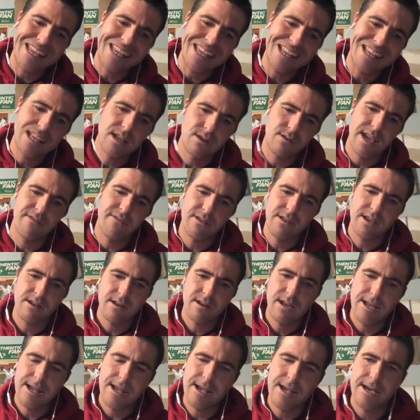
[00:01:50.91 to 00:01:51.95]
the
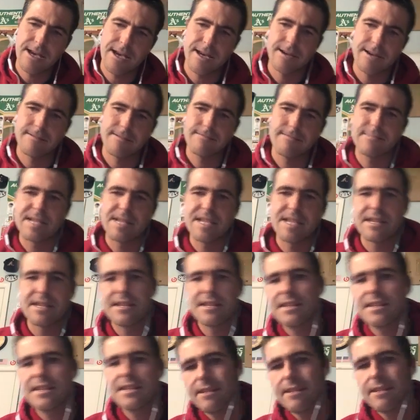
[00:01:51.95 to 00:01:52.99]
NFL here,
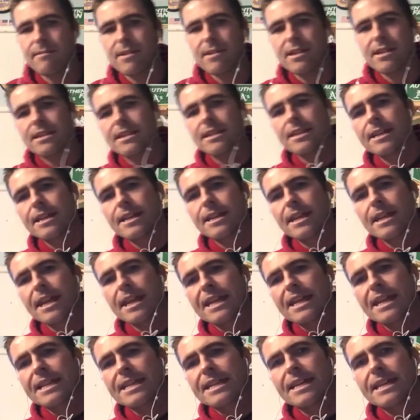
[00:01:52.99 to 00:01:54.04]
into the
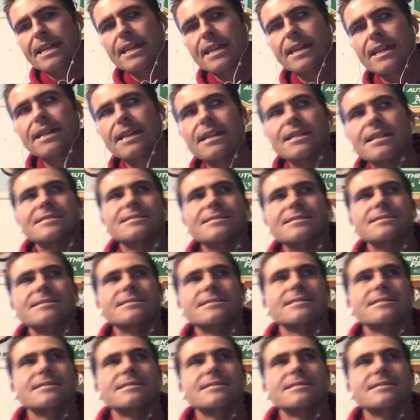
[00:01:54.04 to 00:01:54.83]
segment. And